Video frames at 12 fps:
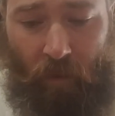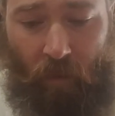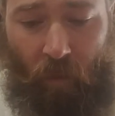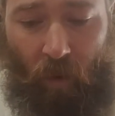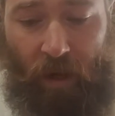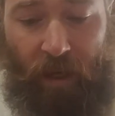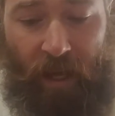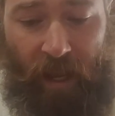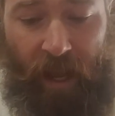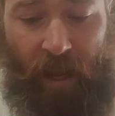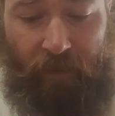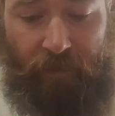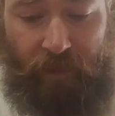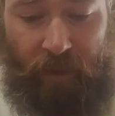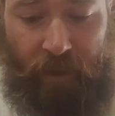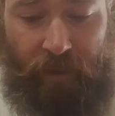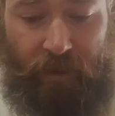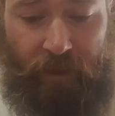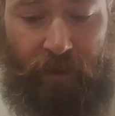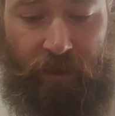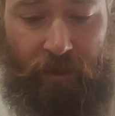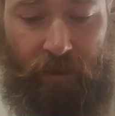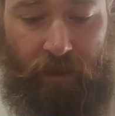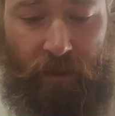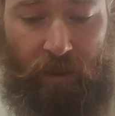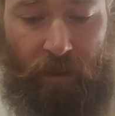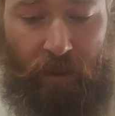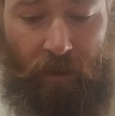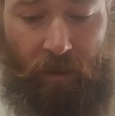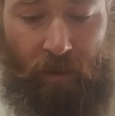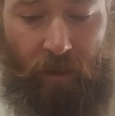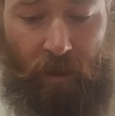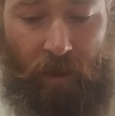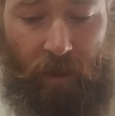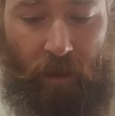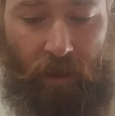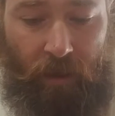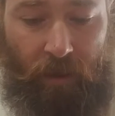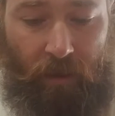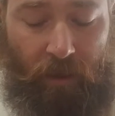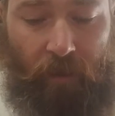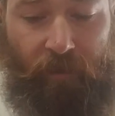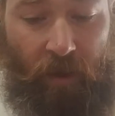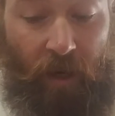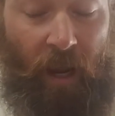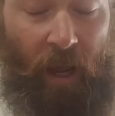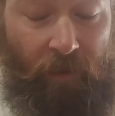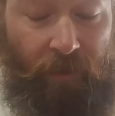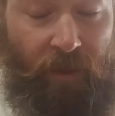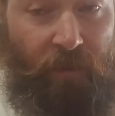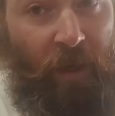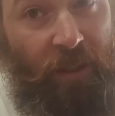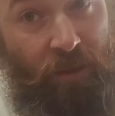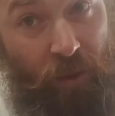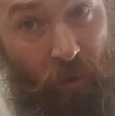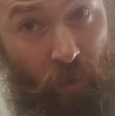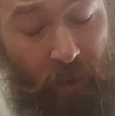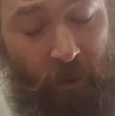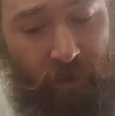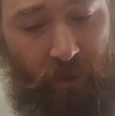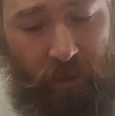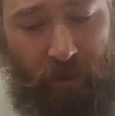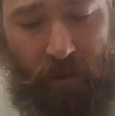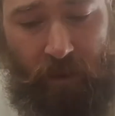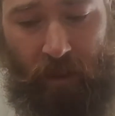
1.5 inch, 1/2 inch by 2 inch